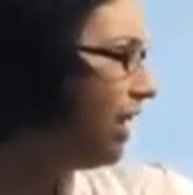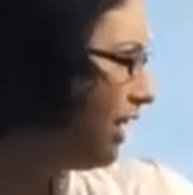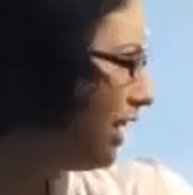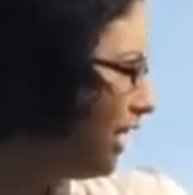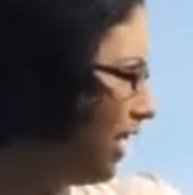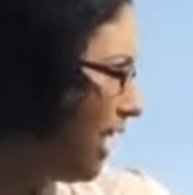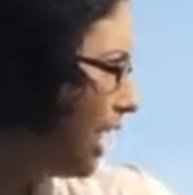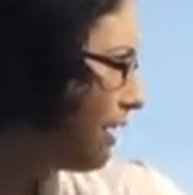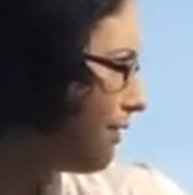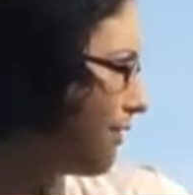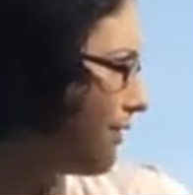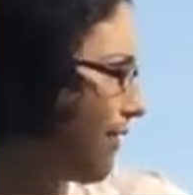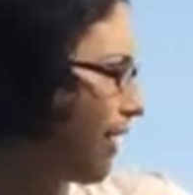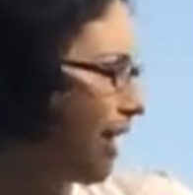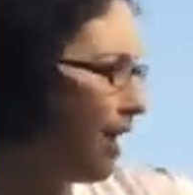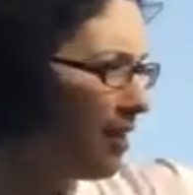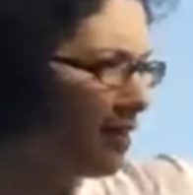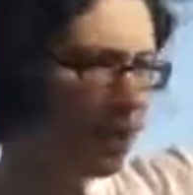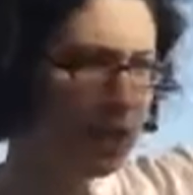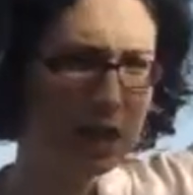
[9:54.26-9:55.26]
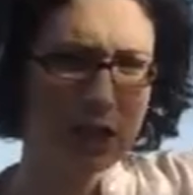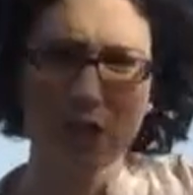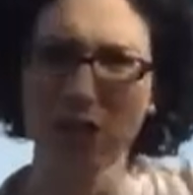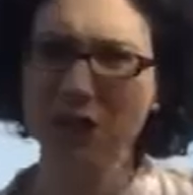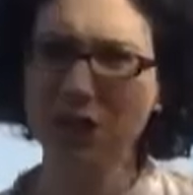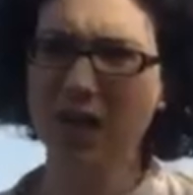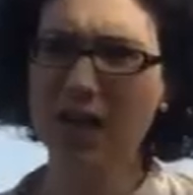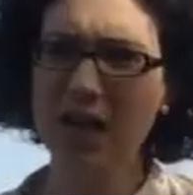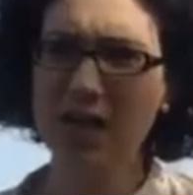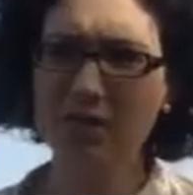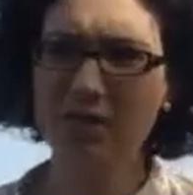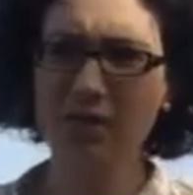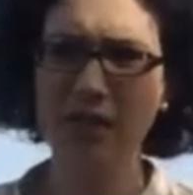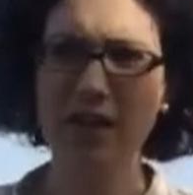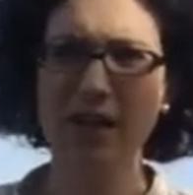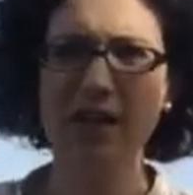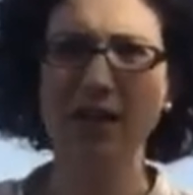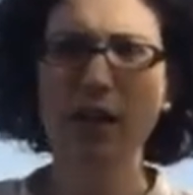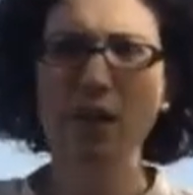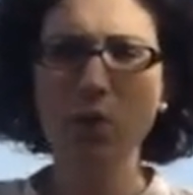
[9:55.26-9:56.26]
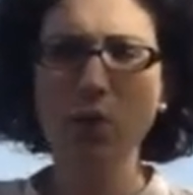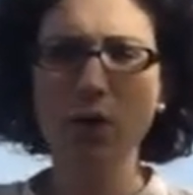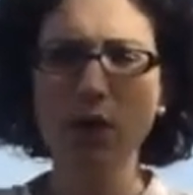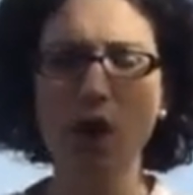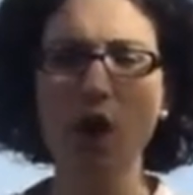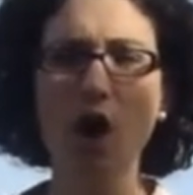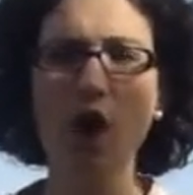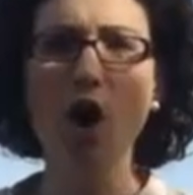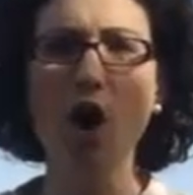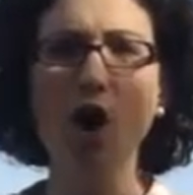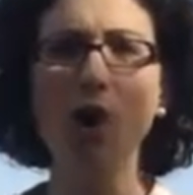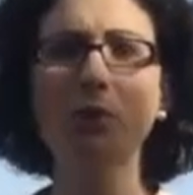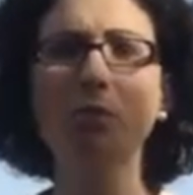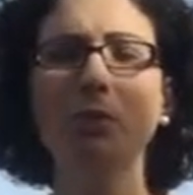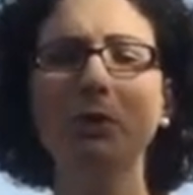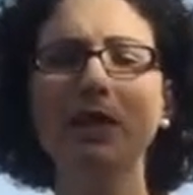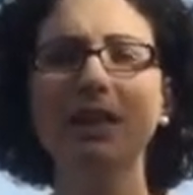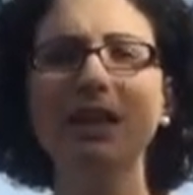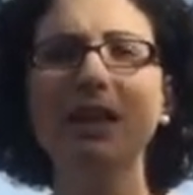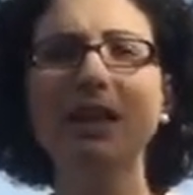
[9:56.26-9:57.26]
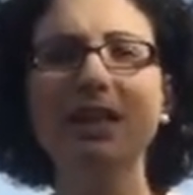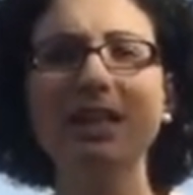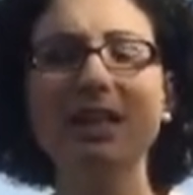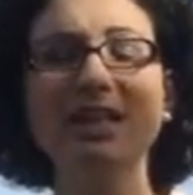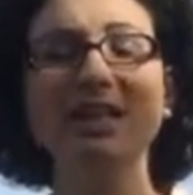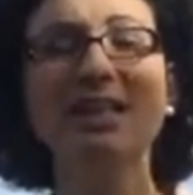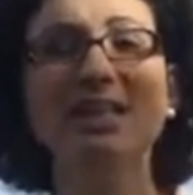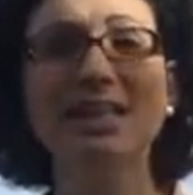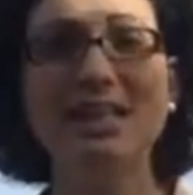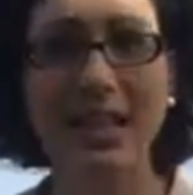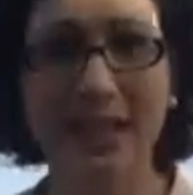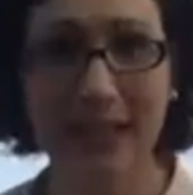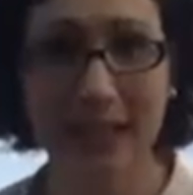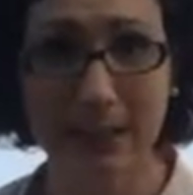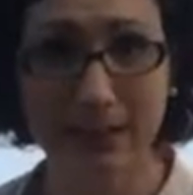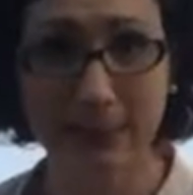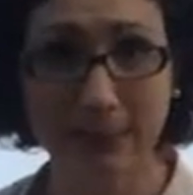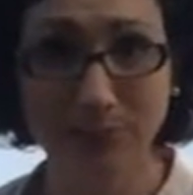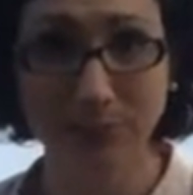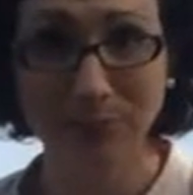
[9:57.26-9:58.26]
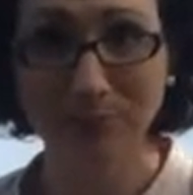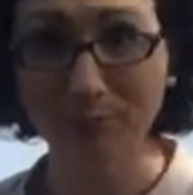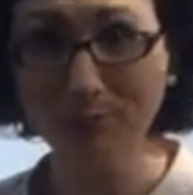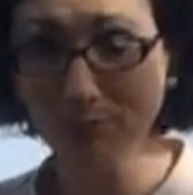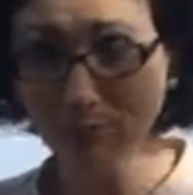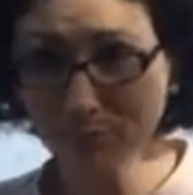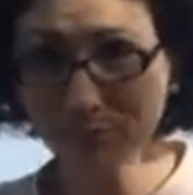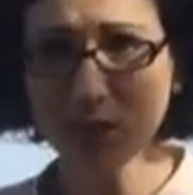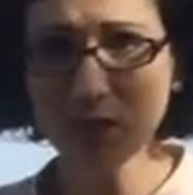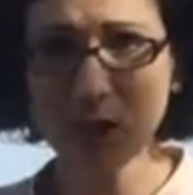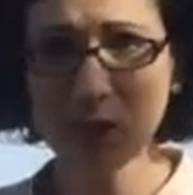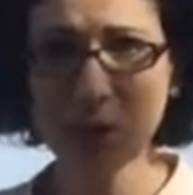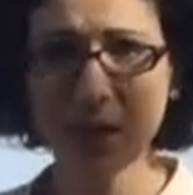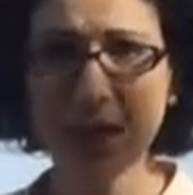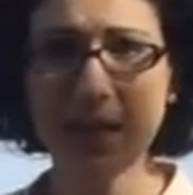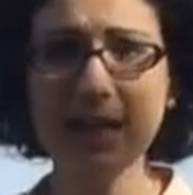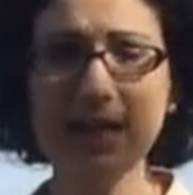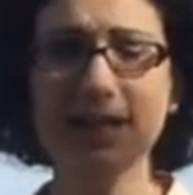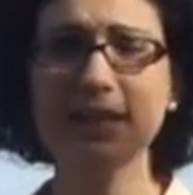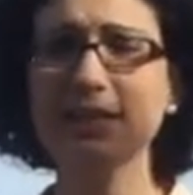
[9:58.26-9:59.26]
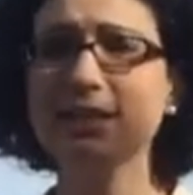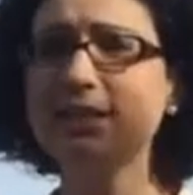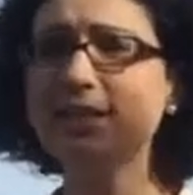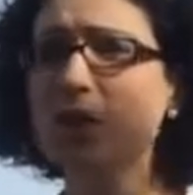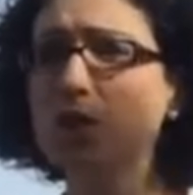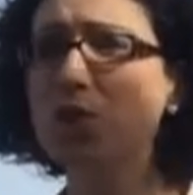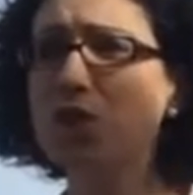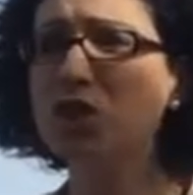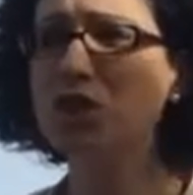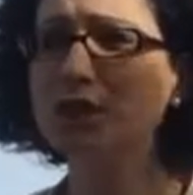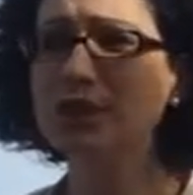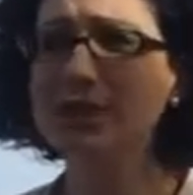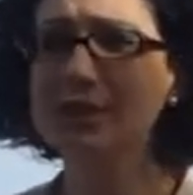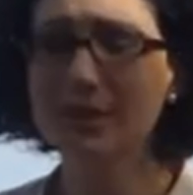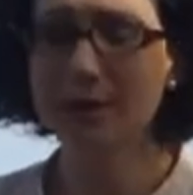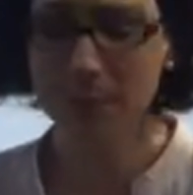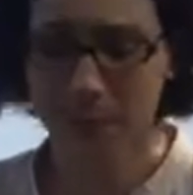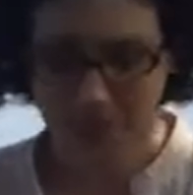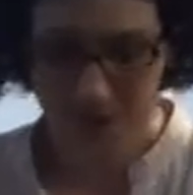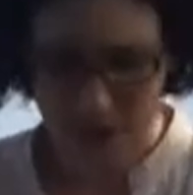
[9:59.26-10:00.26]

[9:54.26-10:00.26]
he'd have a van, she'd have a van. We'd all be the same. Okay, in socialism,